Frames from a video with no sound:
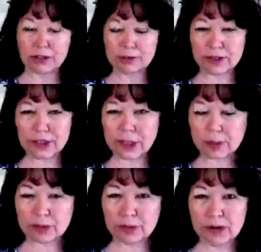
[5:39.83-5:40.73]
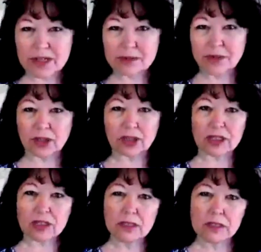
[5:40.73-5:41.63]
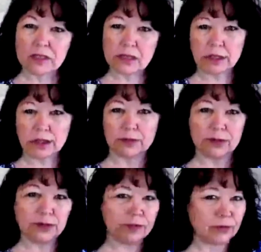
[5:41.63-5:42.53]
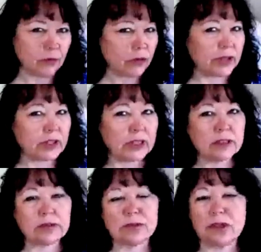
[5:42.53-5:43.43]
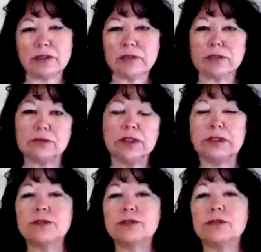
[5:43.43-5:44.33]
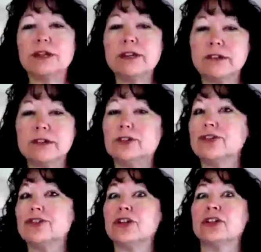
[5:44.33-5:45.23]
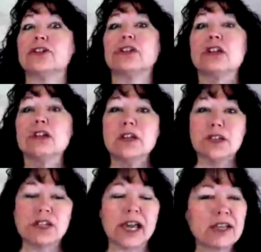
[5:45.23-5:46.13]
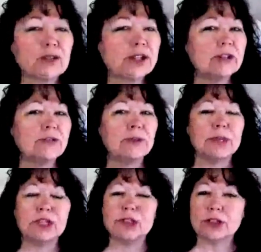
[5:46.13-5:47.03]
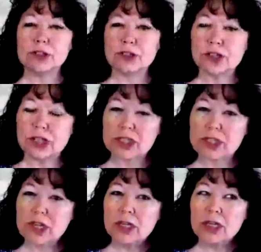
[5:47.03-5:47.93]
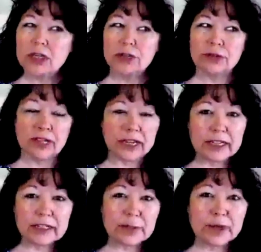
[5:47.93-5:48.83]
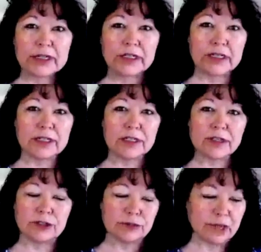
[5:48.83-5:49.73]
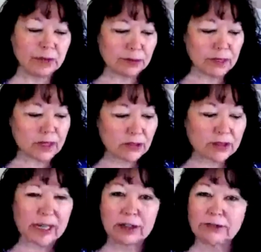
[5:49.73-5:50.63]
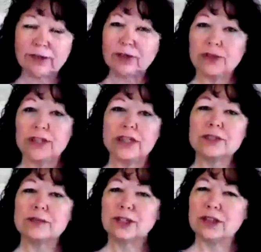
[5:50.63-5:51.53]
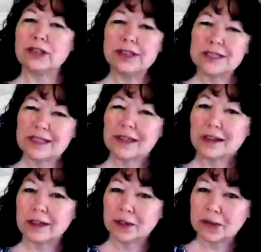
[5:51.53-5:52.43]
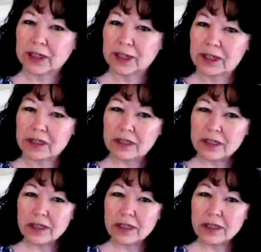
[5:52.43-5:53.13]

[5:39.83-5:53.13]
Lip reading: infinite number of possibilities, it's like you're moving from one thing to another to another to another, and you're just gathering information, you're just creating some ideas, you might pencil down a few things, but nothing's in concrete.